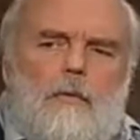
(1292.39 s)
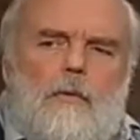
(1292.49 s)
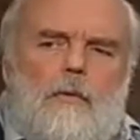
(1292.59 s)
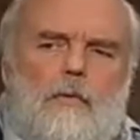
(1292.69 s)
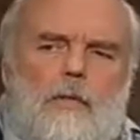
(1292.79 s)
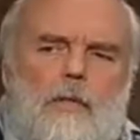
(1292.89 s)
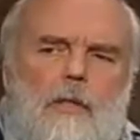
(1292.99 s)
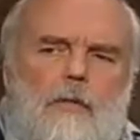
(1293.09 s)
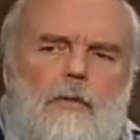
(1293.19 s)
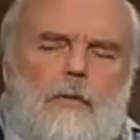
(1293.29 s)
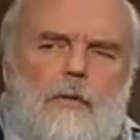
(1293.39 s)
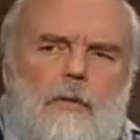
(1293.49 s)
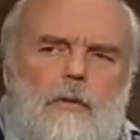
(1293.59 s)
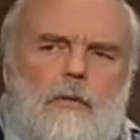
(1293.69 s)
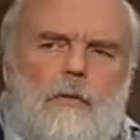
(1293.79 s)
it feels like you just
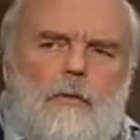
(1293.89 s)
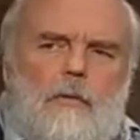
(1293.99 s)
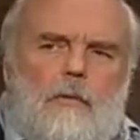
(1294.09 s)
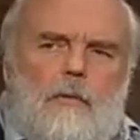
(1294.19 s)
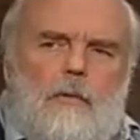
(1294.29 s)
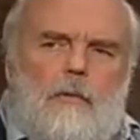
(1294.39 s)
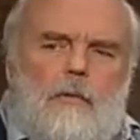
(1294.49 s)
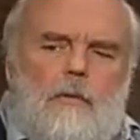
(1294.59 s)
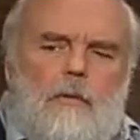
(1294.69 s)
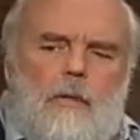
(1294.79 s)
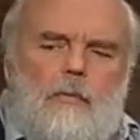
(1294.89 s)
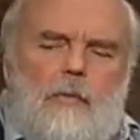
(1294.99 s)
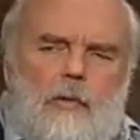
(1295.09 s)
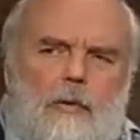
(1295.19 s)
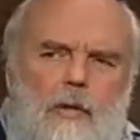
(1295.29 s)
keep me
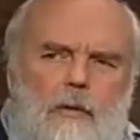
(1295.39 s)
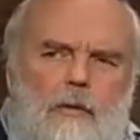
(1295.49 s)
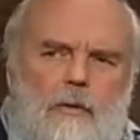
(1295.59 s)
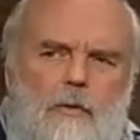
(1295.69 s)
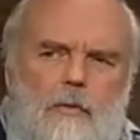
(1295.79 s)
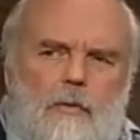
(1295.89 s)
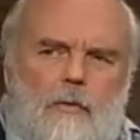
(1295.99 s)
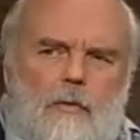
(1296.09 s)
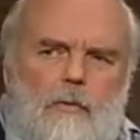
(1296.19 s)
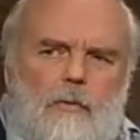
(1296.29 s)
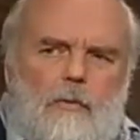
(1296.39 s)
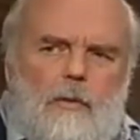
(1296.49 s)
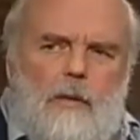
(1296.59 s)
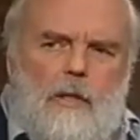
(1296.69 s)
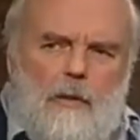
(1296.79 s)
around to
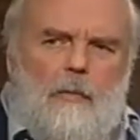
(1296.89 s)
kick